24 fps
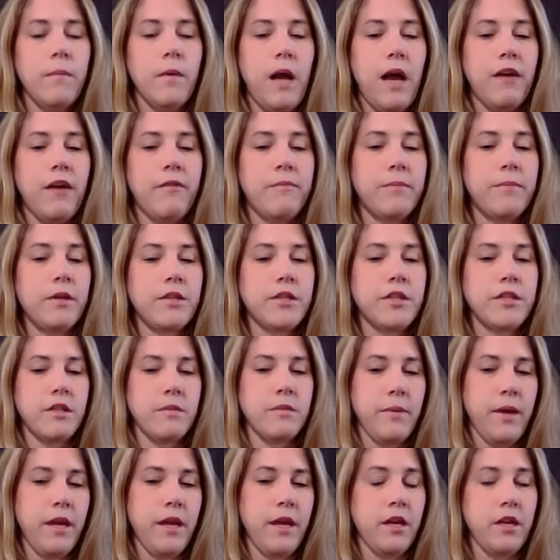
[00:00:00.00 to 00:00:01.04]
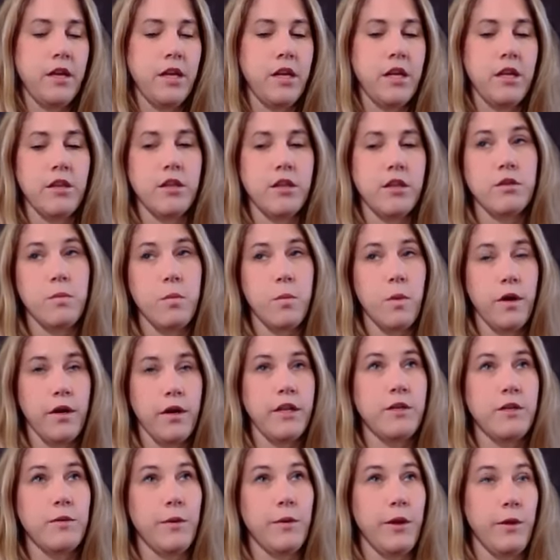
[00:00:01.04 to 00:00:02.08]
have participated in the
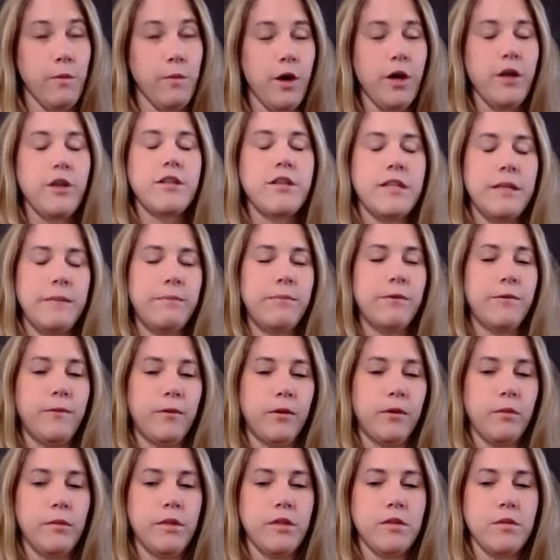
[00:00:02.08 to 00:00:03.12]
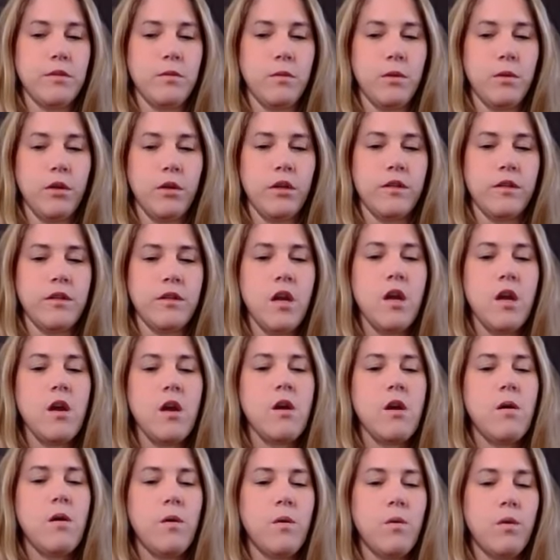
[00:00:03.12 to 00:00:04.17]
2021 TIP Performance Awards,
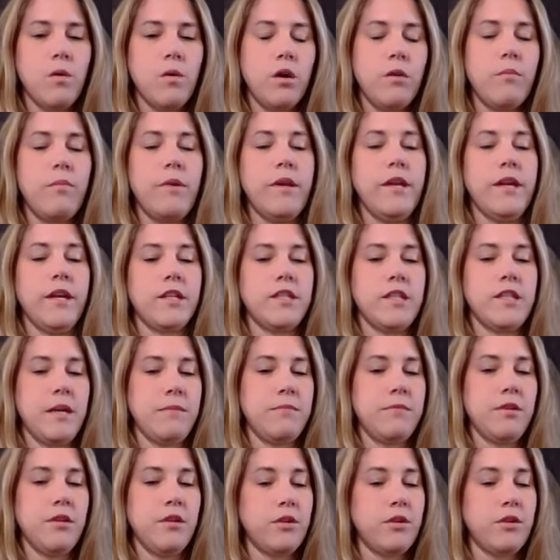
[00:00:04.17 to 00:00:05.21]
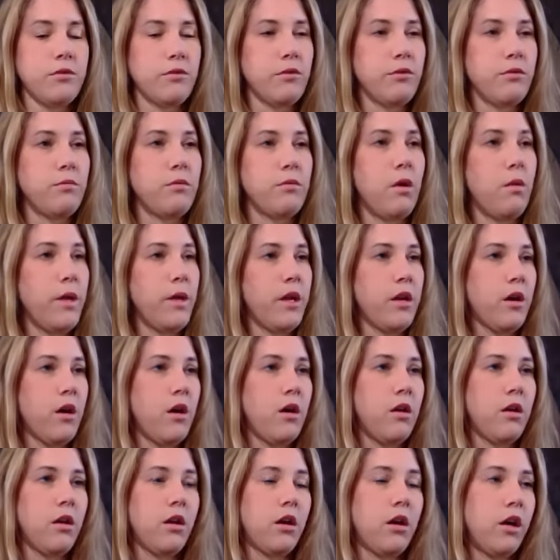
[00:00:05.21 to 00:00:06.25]
or be accepted through what we
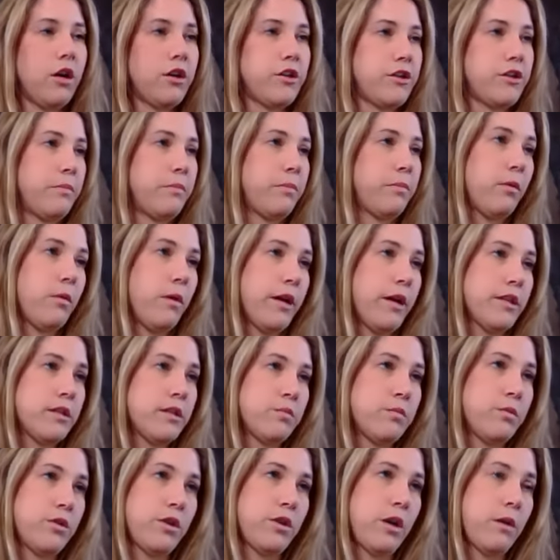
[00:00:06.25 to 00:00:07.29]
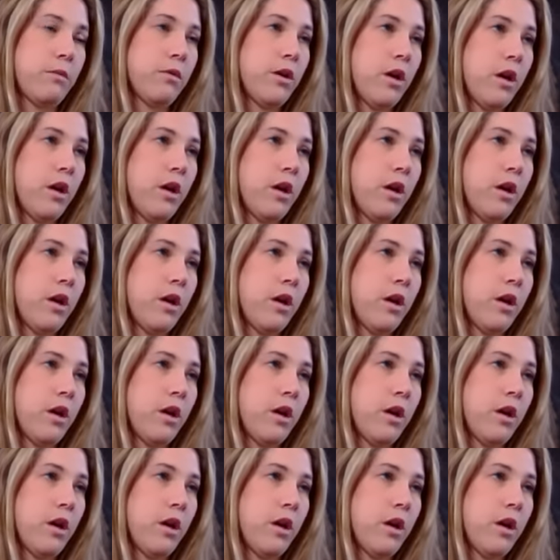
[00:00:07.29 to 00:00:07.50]
call a hardship request, which I will